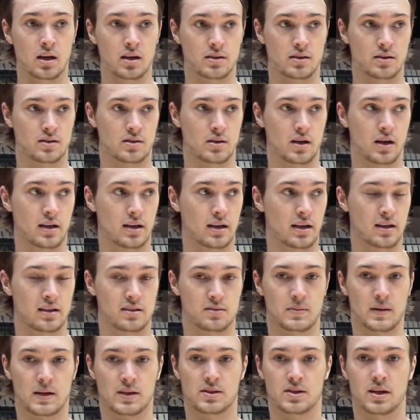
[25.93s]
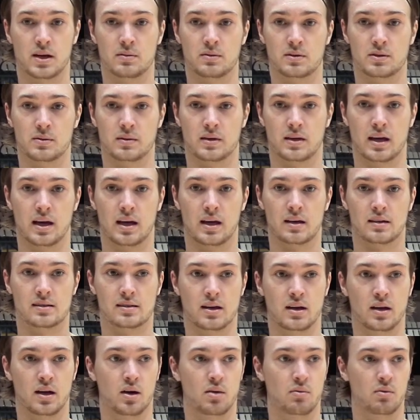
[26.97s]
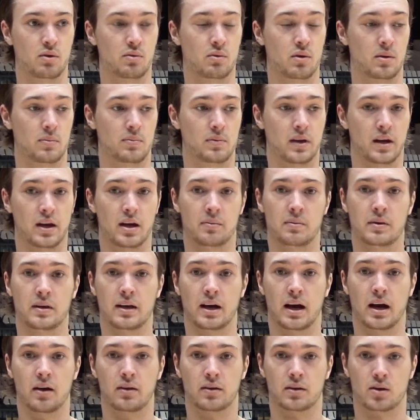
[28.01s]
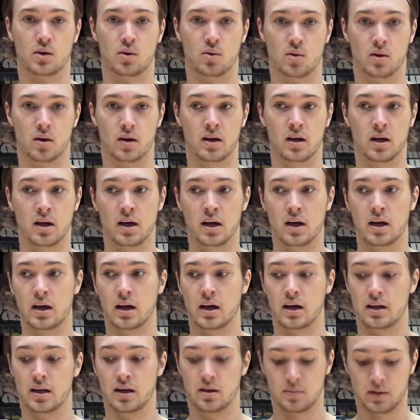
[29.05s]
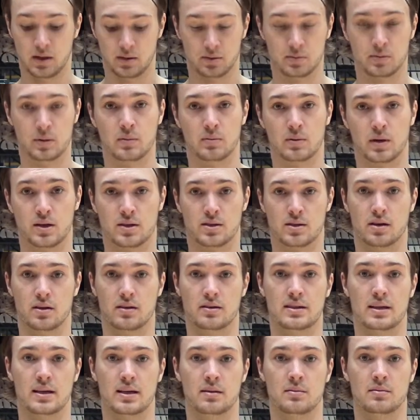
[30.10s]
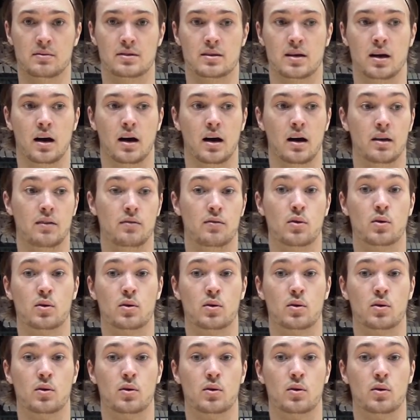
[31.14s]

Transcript: just trying to get in as best shape as we can because I know we want to play up and down the court and uh, be able to put pressure on teams uh, in full